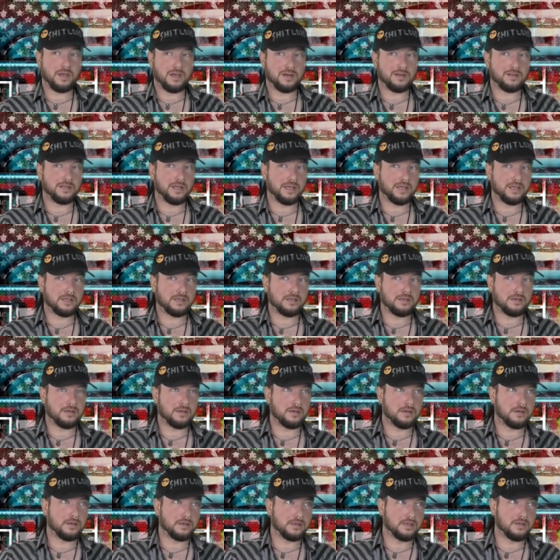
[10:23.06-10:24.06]
Kind of like
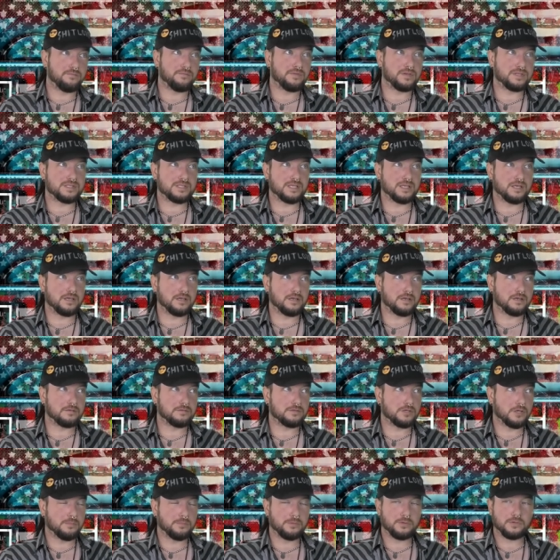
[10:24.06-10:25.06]
uh, convincing
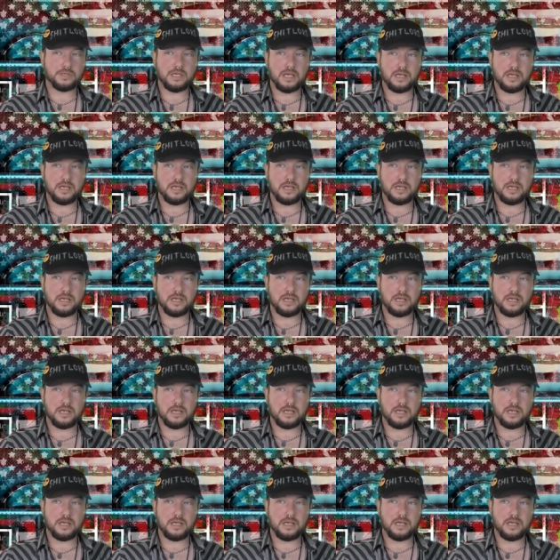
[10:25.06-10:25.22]
a terminal